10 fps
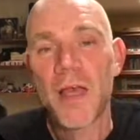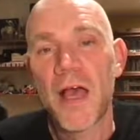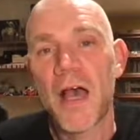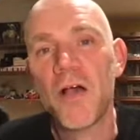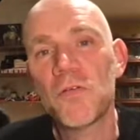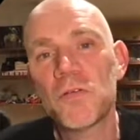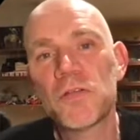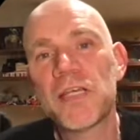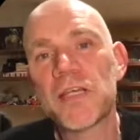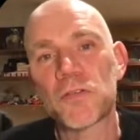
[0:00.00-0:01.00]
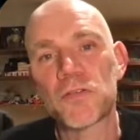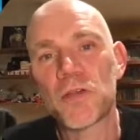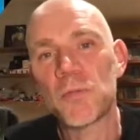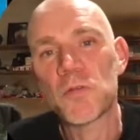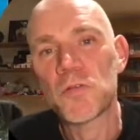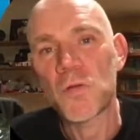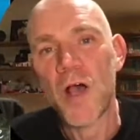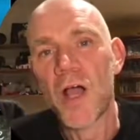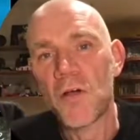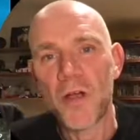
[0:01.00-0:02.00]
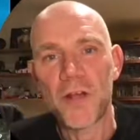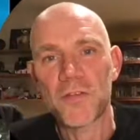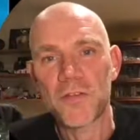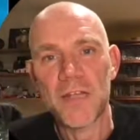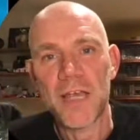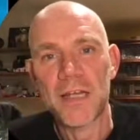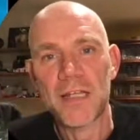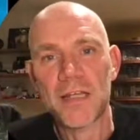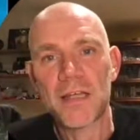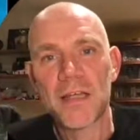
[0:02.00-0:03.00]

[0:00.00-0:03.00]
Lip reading: how do they contribute to our understanding,